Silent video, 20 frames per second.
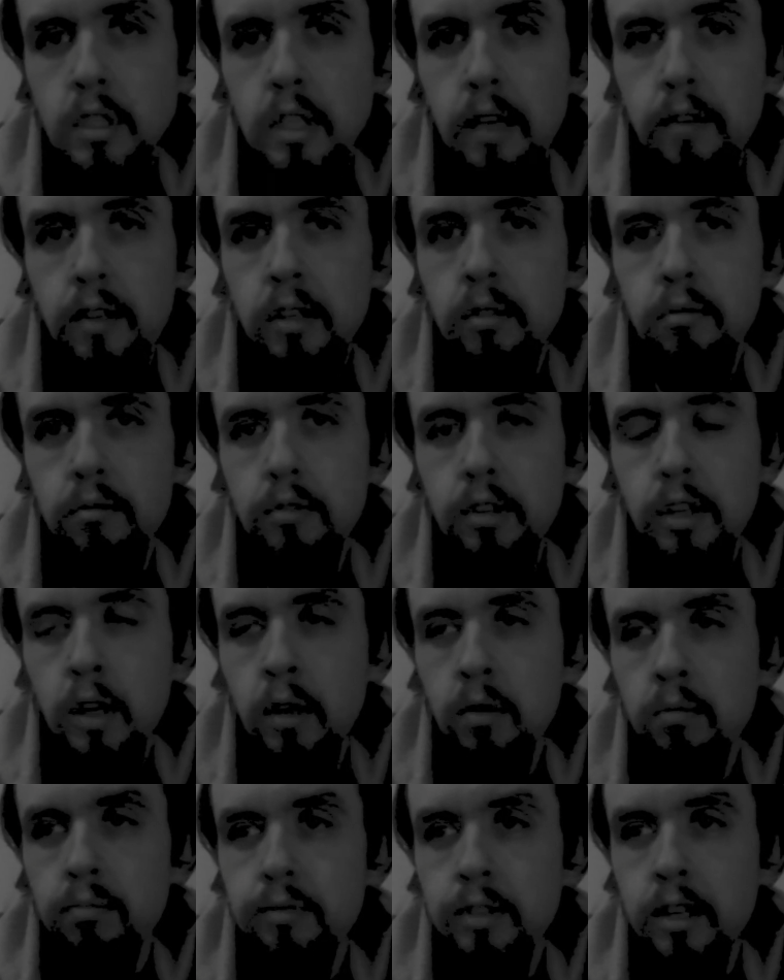Given,
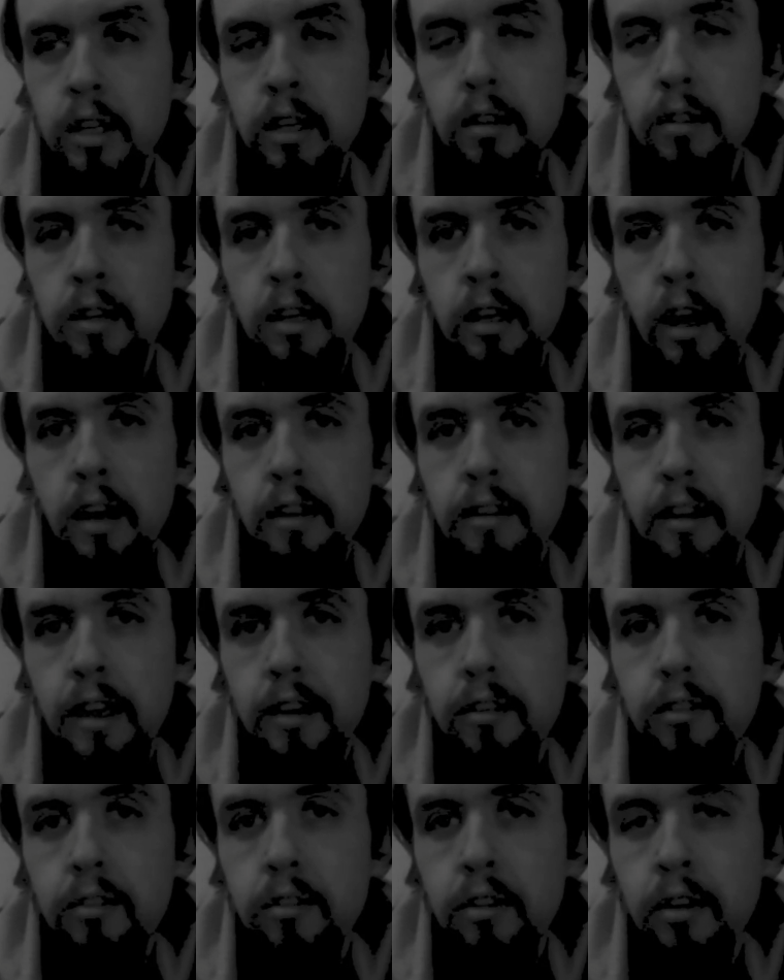the
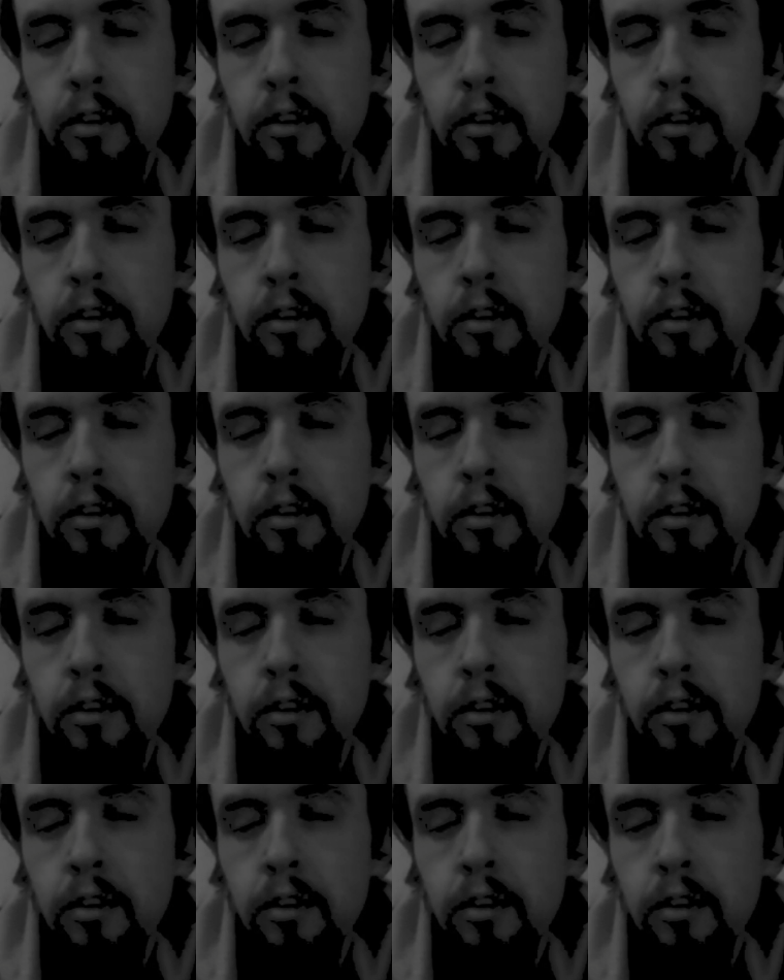context,